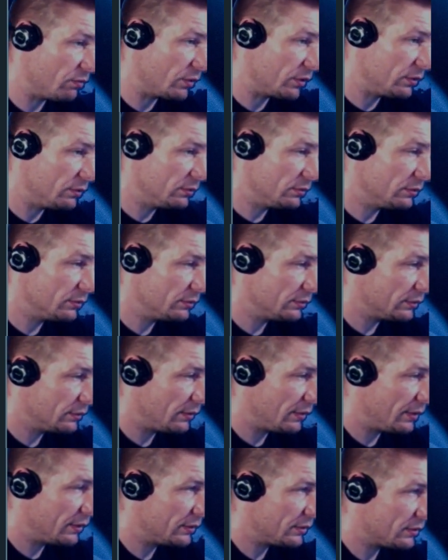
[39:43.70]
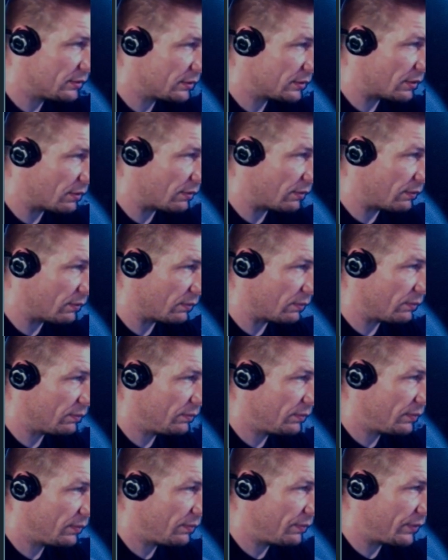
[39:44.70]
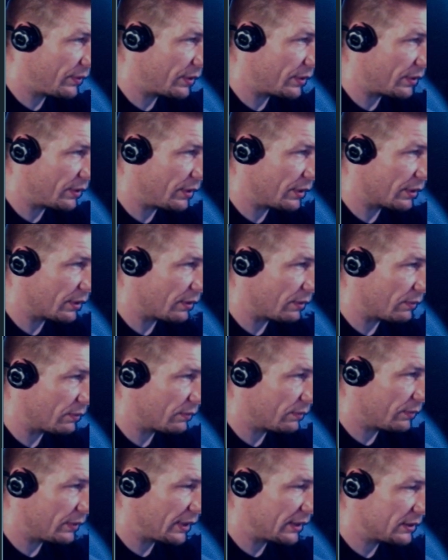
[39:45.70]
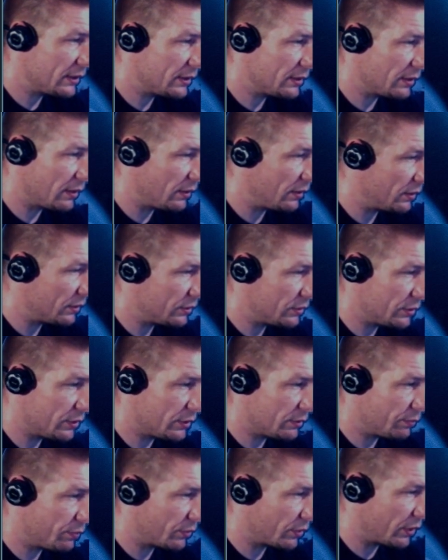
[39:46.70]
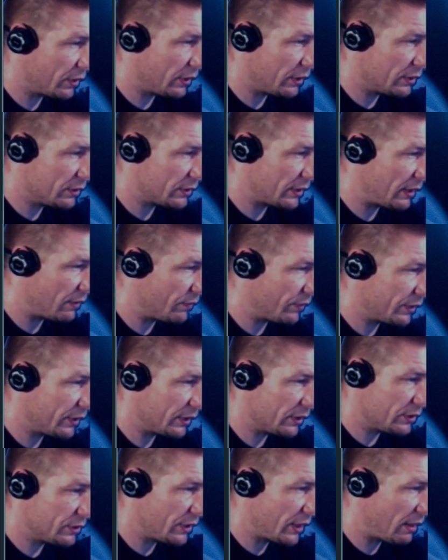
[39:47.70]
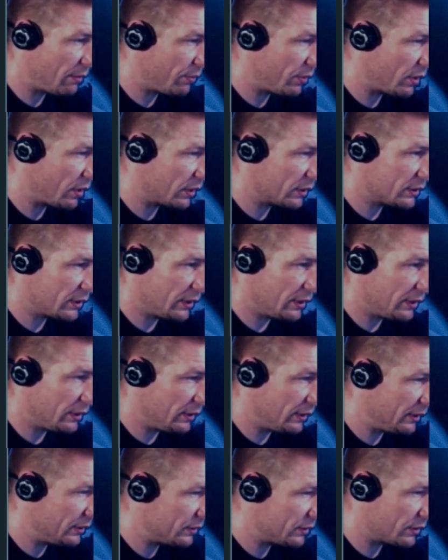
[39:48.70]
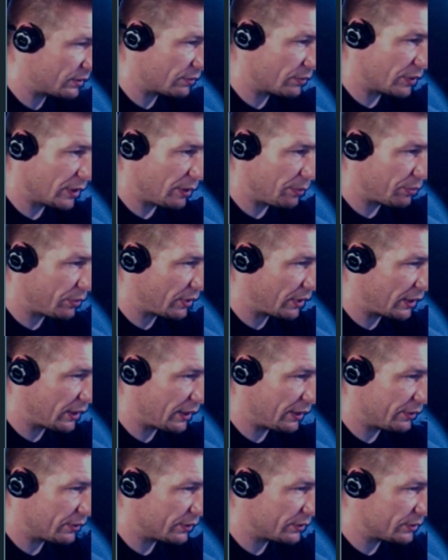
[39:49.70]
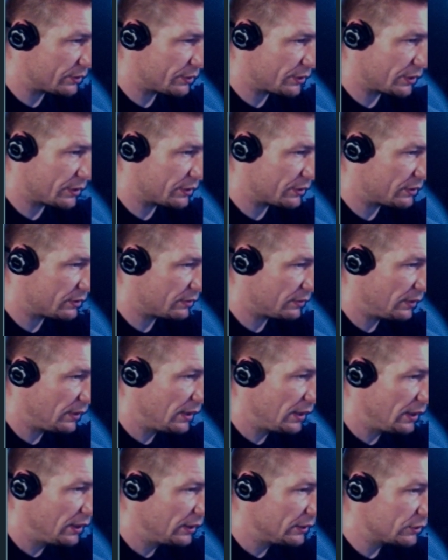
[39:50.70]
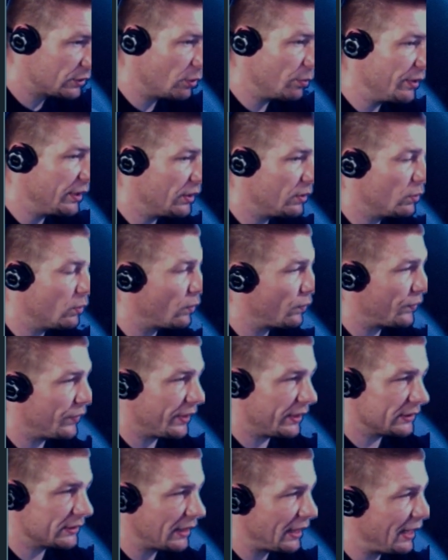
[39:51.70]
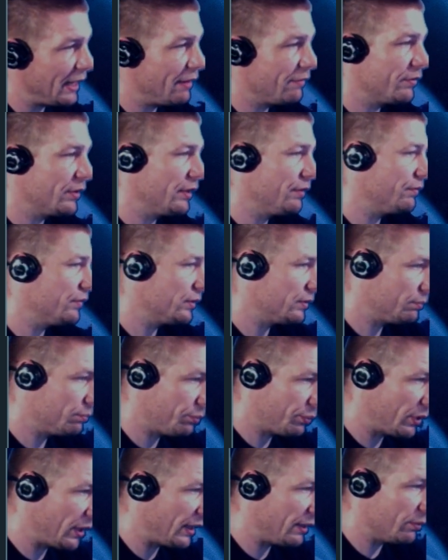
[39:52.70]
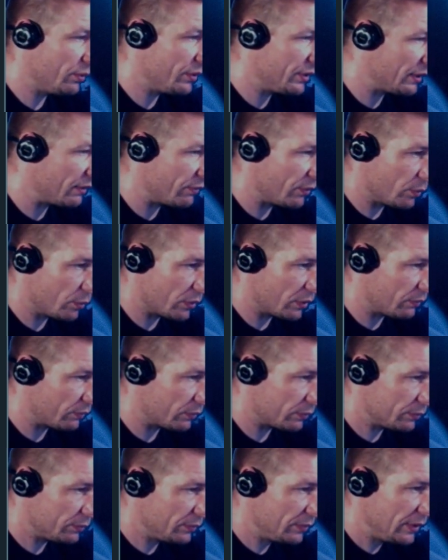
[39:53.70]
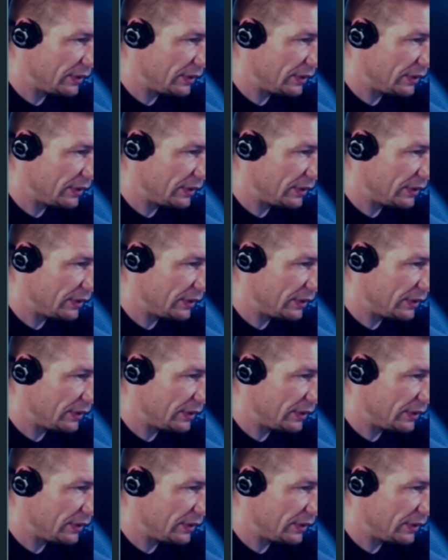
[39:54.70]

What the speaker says: one. So there you go. There's everything. Chat box, instant replay. So many cool things. I haven't even played with every one of them.